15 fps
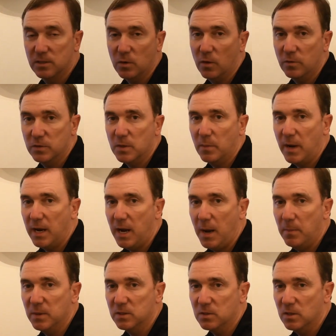So if somebody
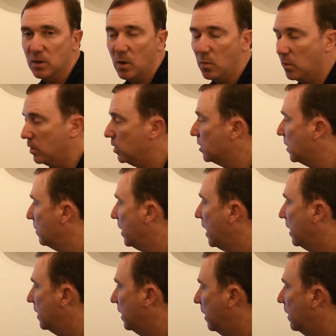happens to know where you can
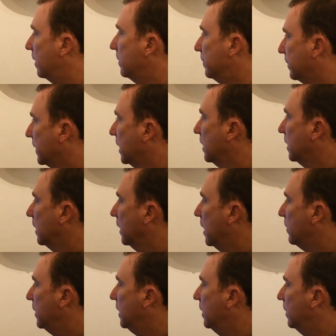buy it at,
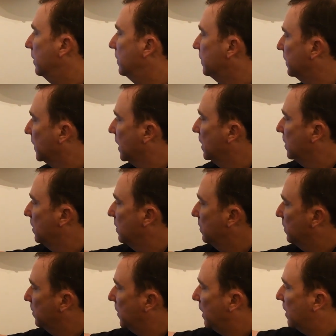let me know.
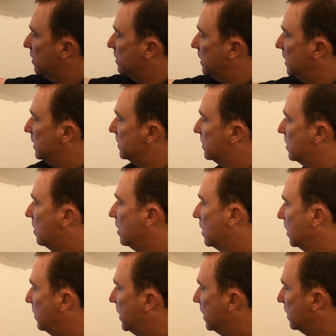But here he is
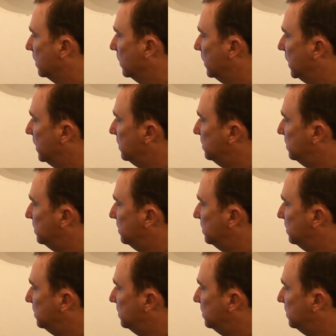talking about it a little bit.